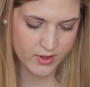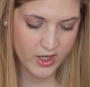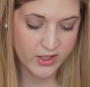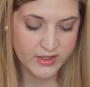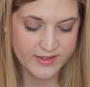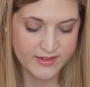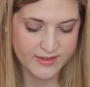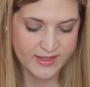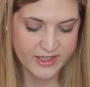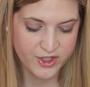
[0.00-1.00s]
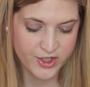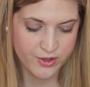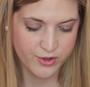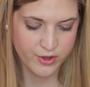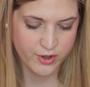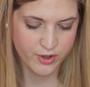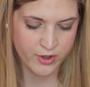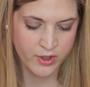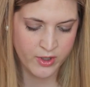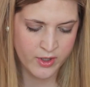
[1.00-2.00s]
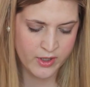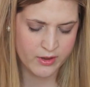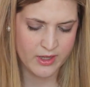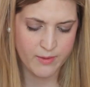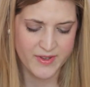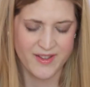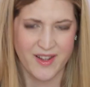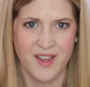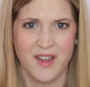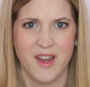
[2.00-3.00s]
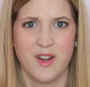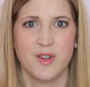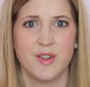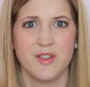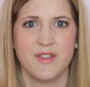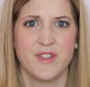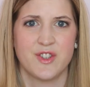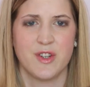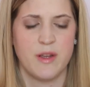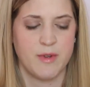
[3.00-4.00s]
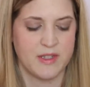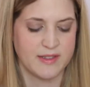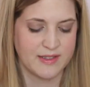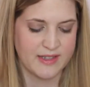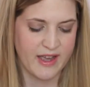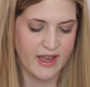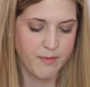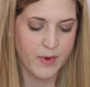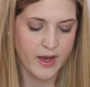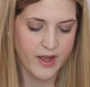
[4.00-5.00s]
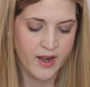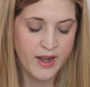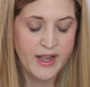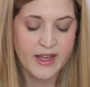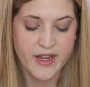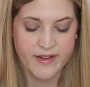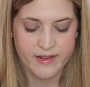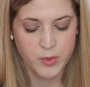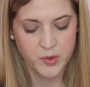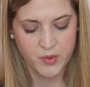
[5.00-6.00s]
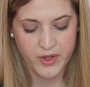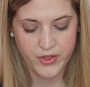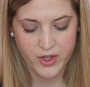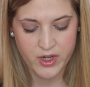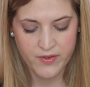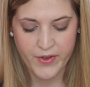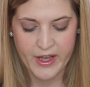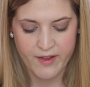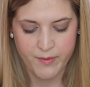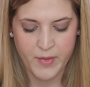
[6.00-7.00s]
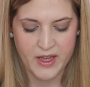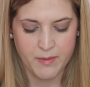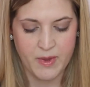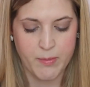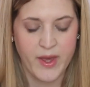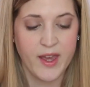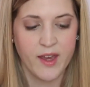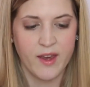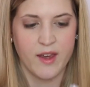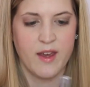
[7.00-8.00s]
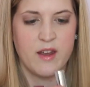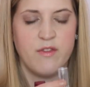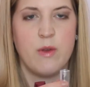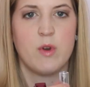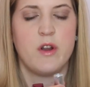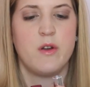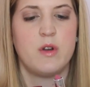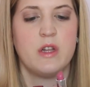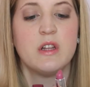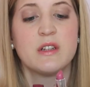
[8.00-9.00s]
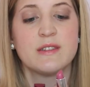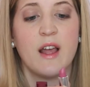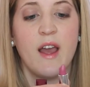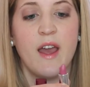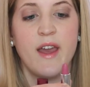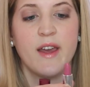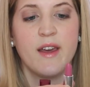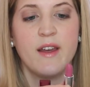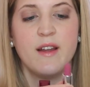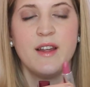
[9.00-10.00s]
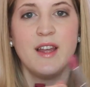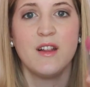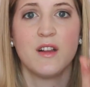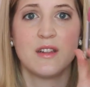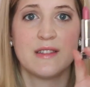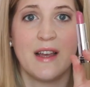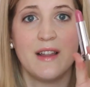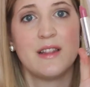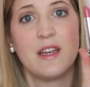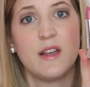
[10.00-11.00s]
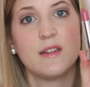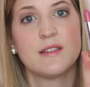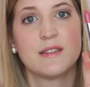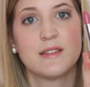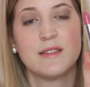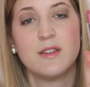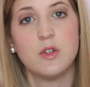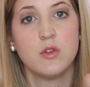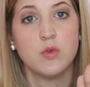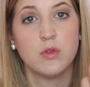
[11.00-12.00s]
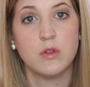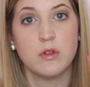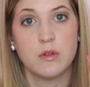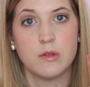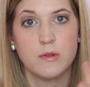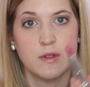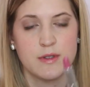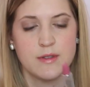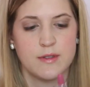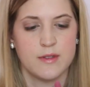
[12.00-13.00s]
Color Sensational lipstick. I don't know the official name, it doesn't say, but it is number 135, Make Me Pink. And if you want to know what it looks like, it looks like this. Boop, boop.